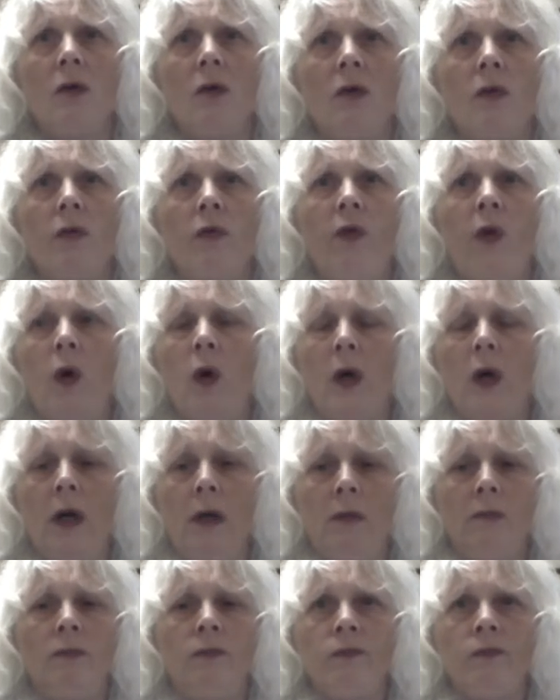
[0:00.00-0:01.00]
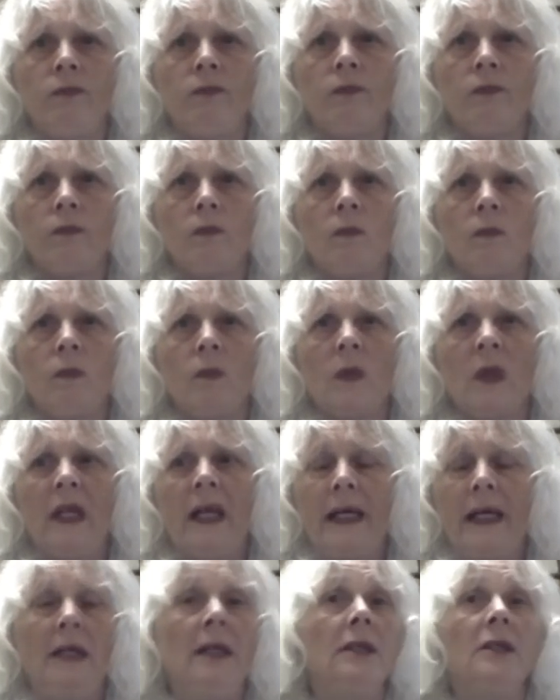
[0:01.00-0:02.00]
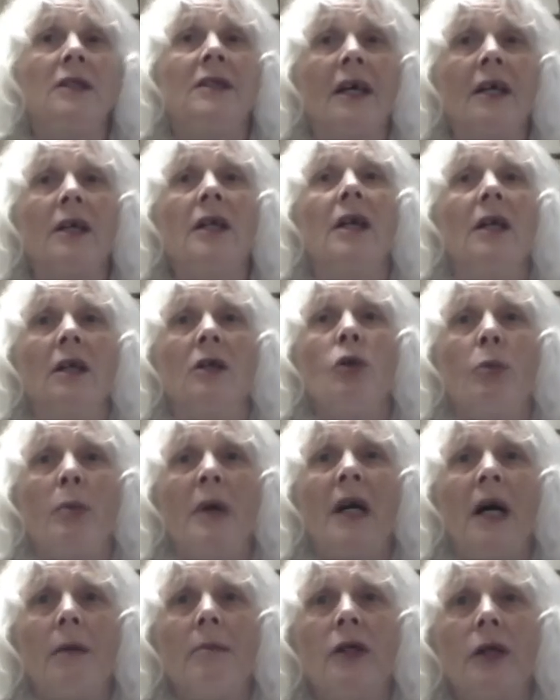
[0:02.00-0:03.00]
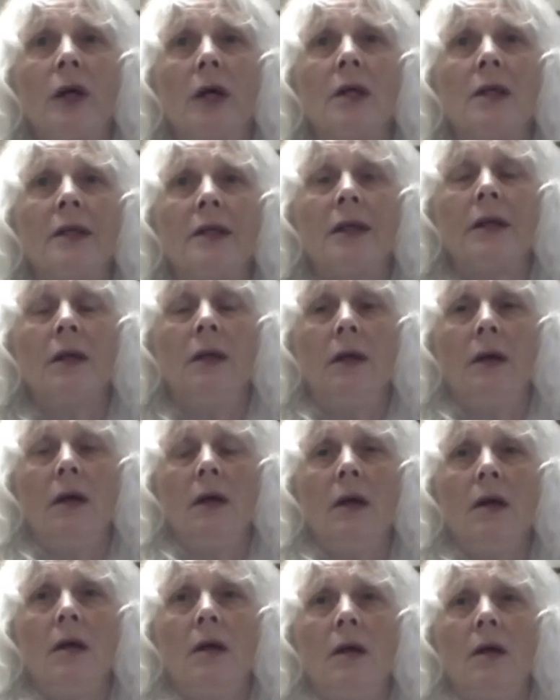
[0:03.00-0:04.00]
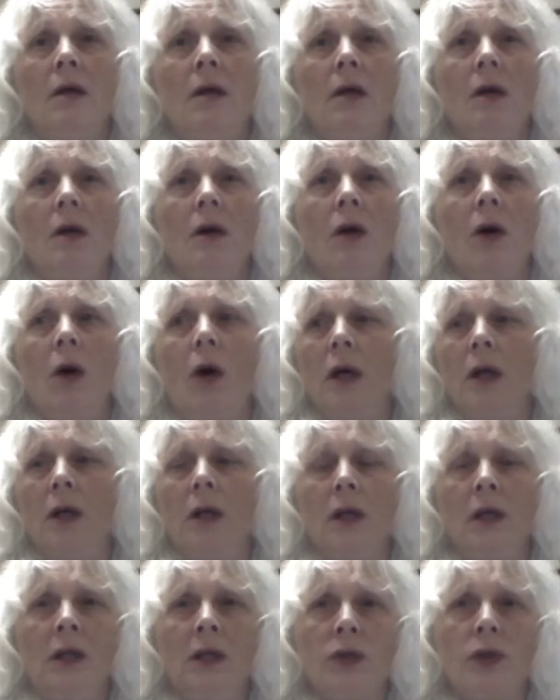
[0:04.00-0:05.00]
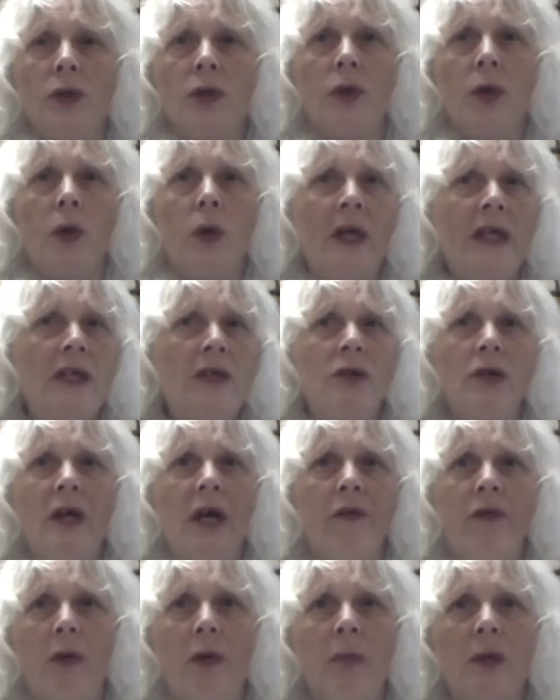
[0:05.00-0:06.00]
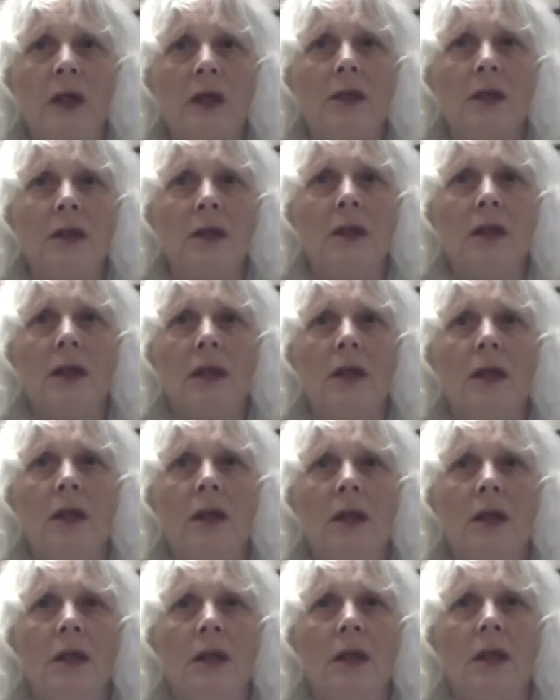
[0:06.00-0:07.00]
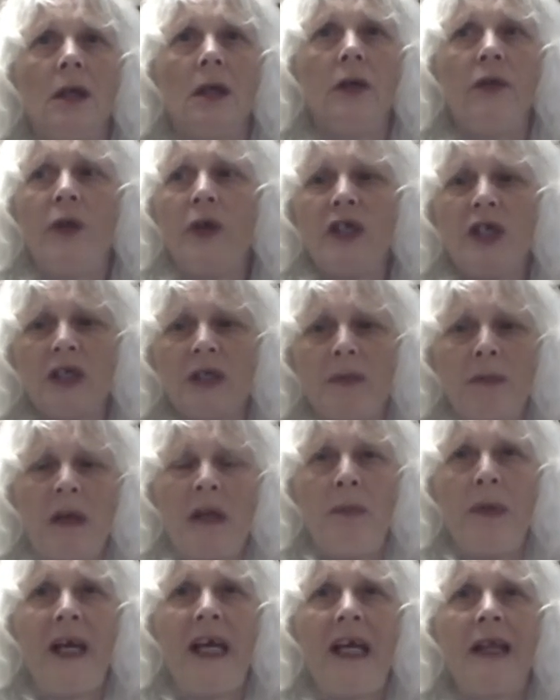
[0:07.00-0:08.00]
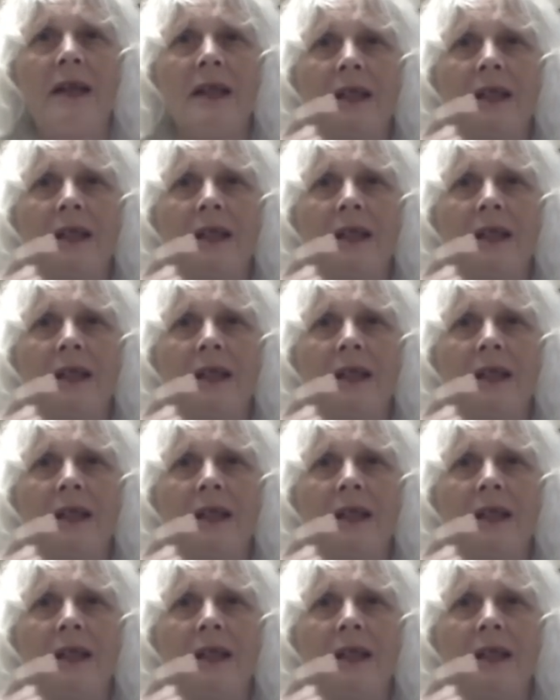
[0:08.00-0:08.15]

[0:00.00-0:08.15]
for like studying to become a doctor or to go into government? If you're just being paid the